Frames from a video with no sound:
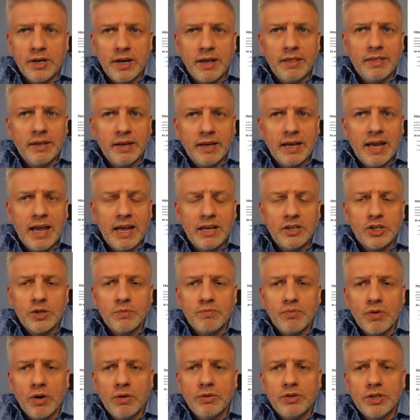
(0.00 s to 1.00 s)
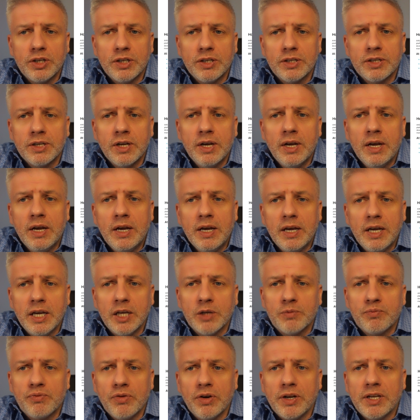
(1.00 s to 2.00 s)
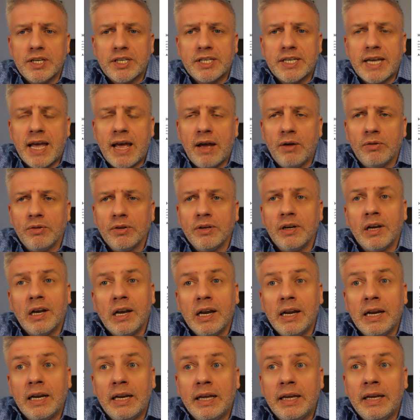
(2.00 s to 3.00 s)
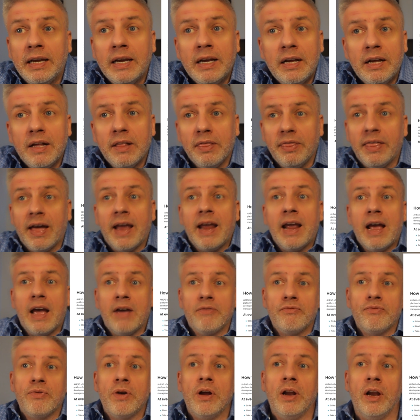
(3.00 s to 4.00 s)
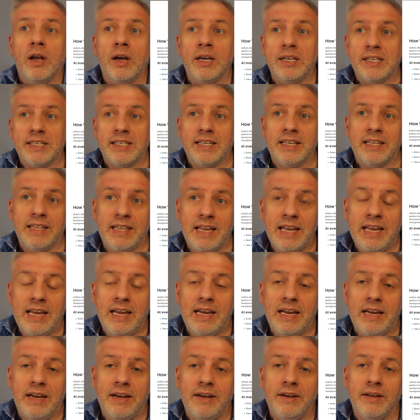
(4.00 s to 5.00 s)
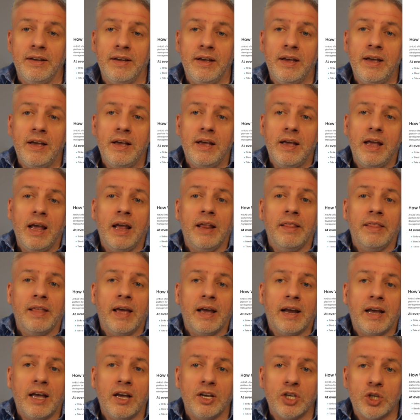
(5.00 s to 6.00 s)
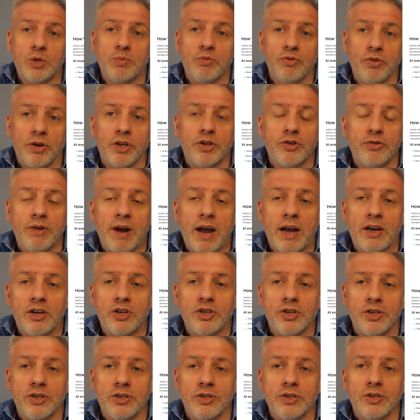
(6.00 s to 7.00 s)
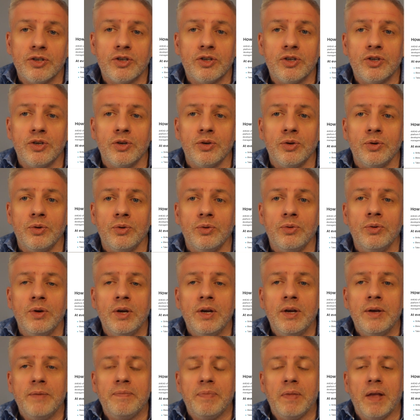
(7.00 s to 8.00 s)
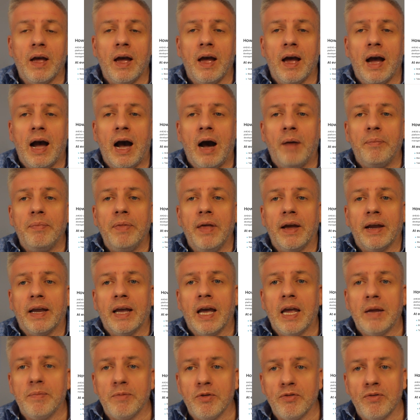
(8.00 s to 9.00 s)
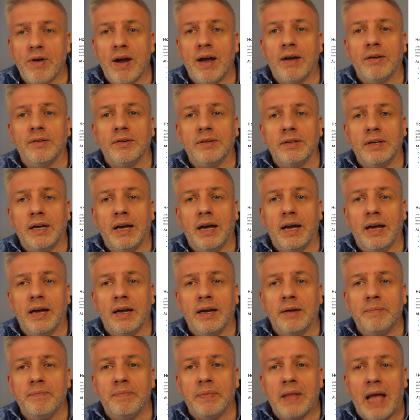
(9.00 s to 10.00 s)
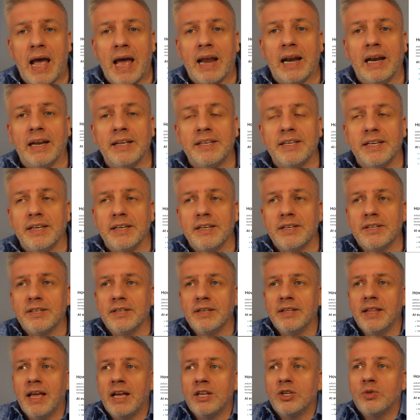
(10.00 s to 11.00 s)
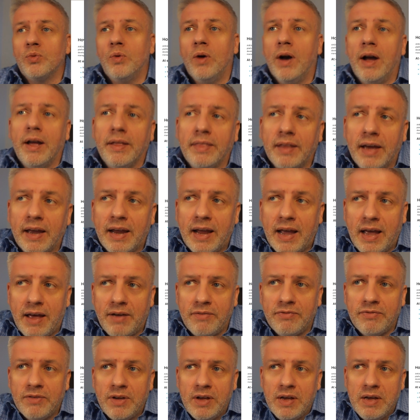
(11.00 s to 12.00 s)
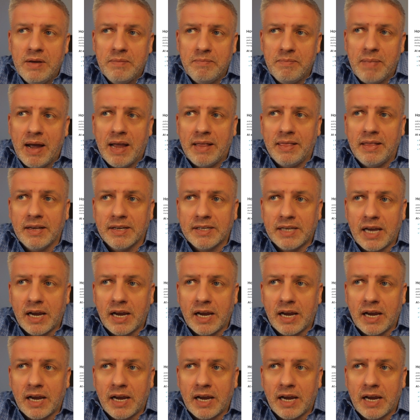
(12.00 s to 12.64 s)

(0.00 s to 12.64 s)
I think Ahead's approach is pretty sound, and clearly they have realized the need in their customer interactions to up their game around analytics, and that's why they have made this